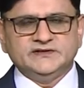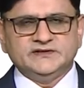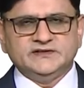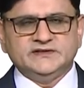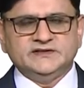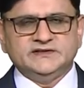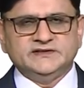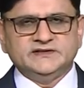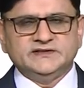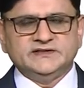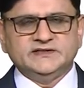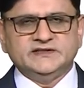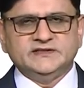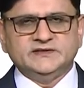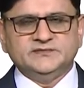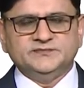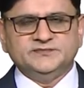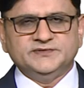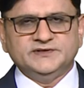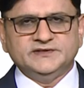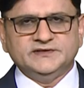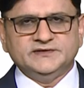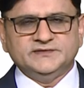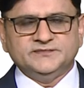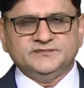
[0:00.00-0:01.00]
it can
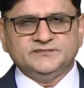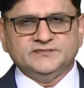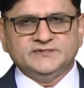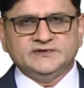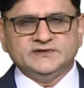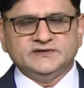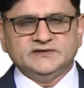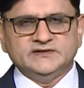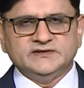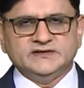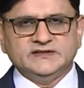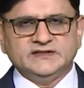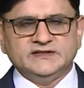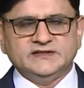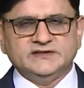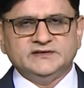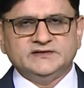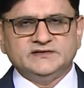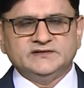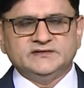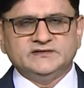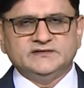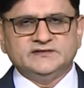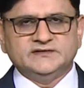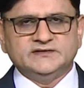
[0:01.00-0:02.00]
be
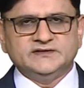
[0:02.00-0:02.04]
like